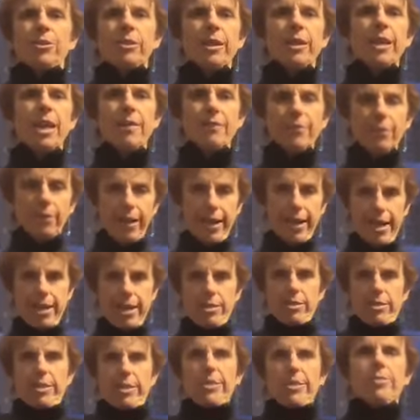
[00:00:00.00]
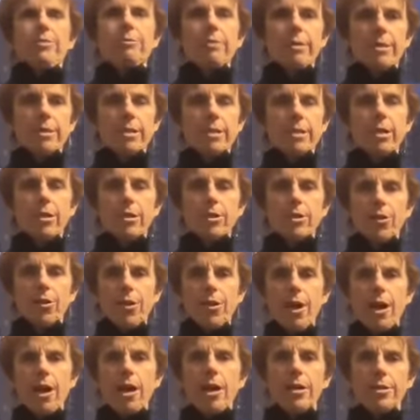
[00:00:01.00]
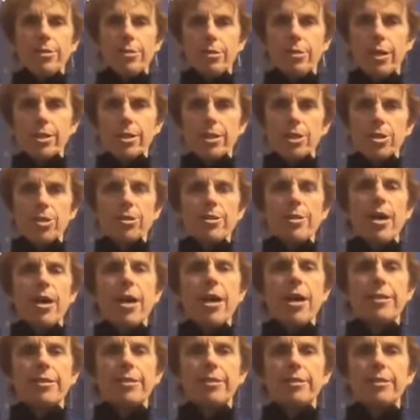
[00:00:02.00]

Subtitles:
You can have your hands either resting on your thighs or at your side.